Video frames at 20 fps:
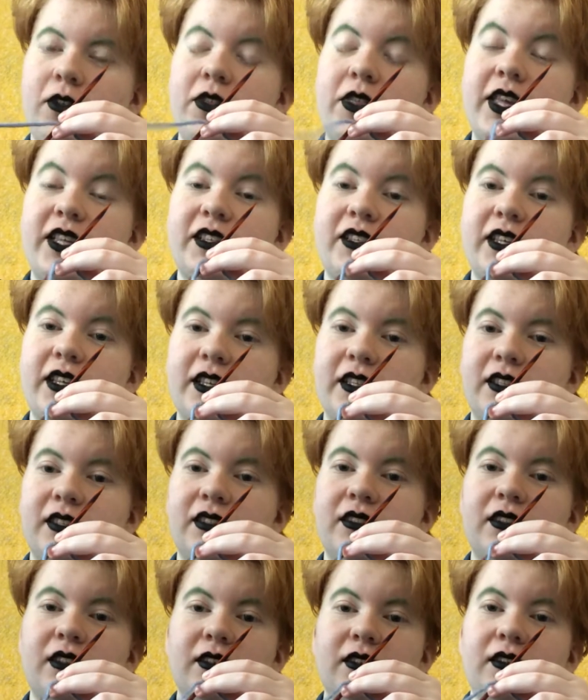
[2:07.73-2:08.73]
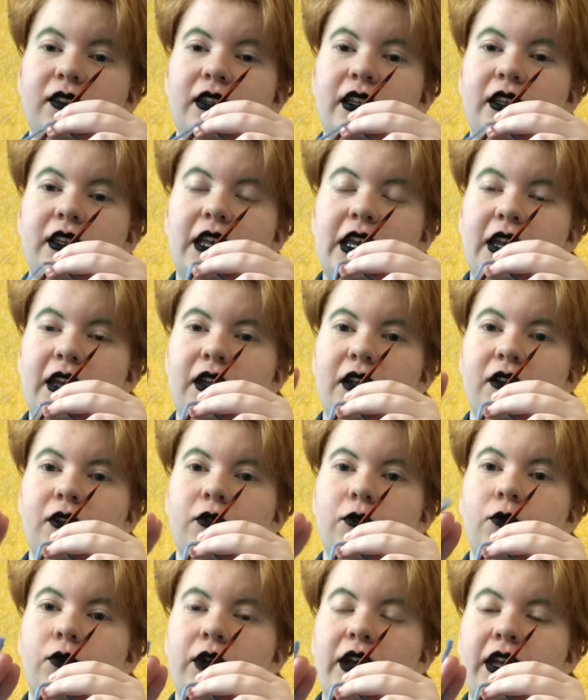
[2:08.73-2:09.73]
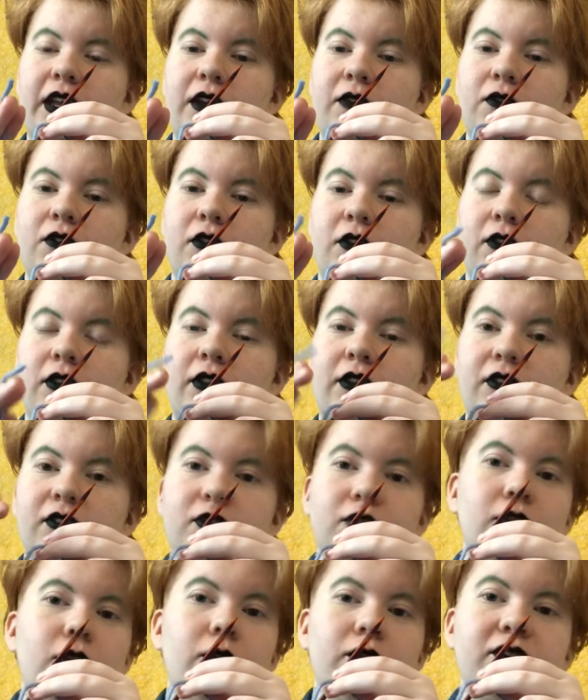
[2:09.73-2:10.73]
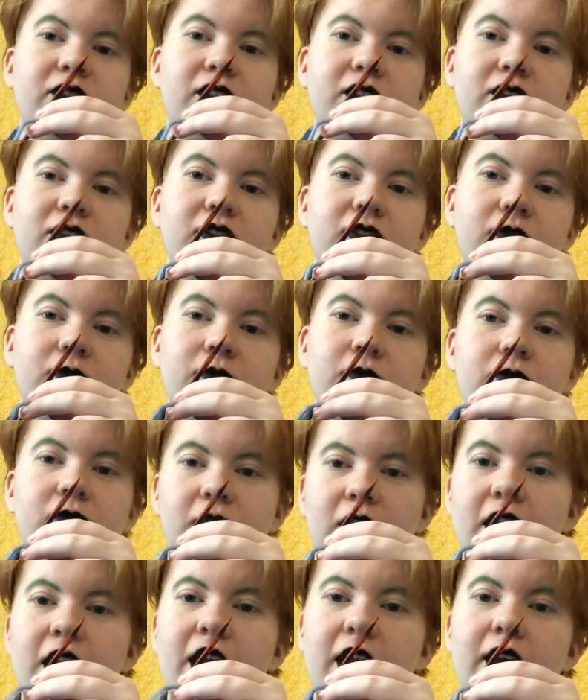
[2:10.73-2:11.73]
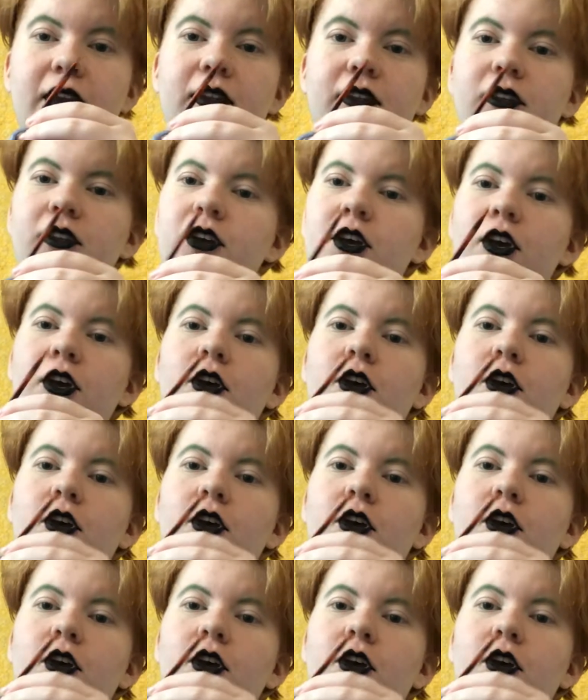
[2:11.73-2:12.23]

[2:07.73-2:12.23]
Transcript: This is the end of the yarn that is closest to the end.